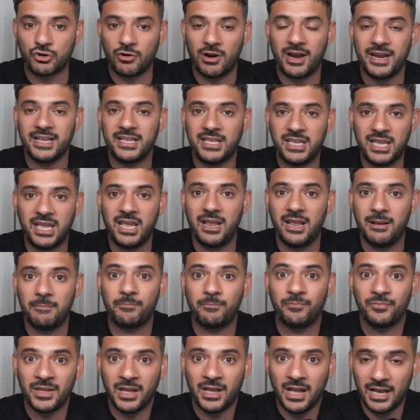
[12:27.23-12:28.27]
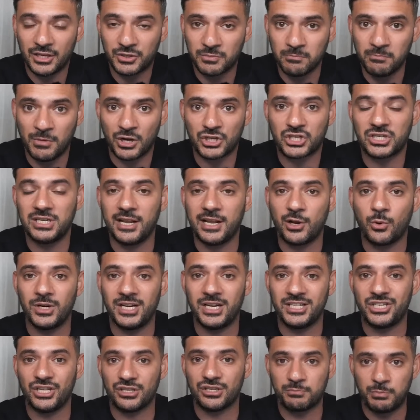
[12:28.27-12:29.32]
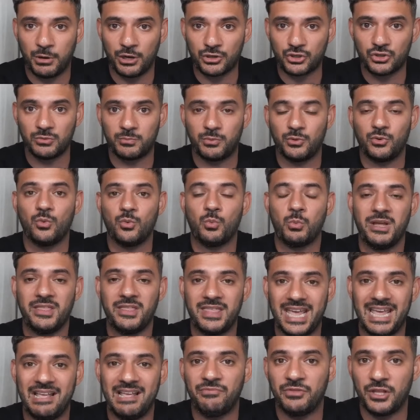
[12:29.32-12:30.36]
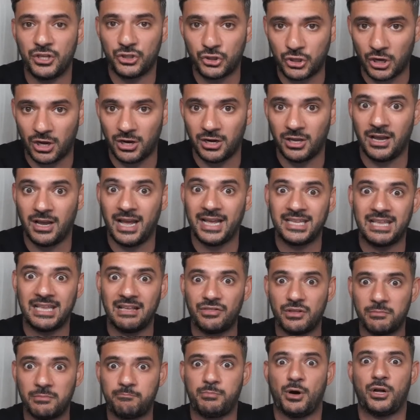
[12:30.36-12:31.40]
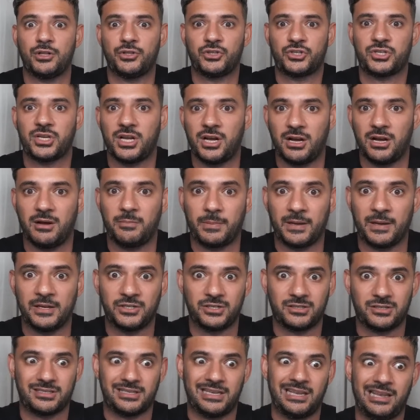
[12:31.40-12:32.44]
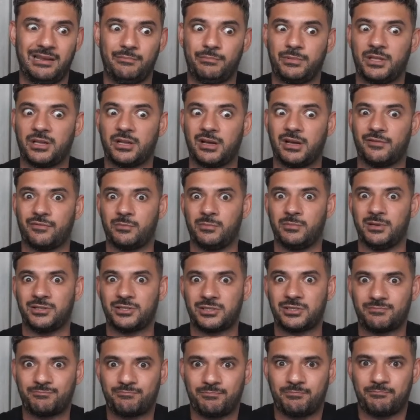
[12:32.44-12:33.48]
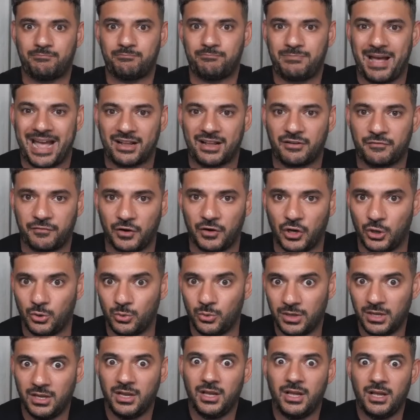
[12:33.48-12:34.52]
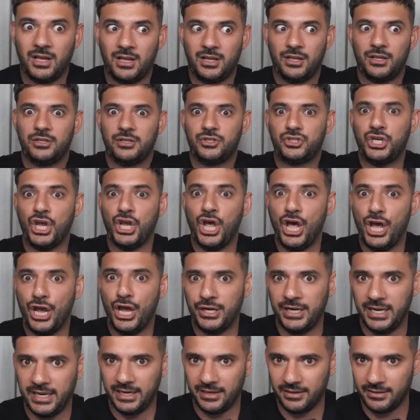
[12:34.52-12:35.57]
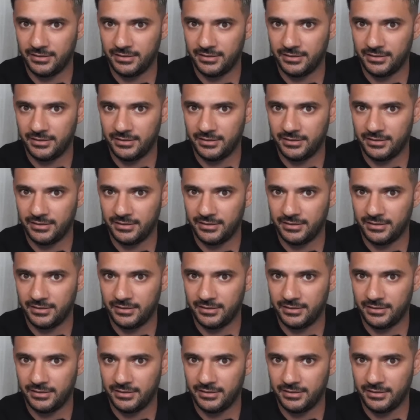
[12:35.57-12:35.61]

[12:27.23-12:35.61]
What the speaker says: and keep as much liquidity as possible within the dollar and get the bonds up and just keep the government's bank flow turning.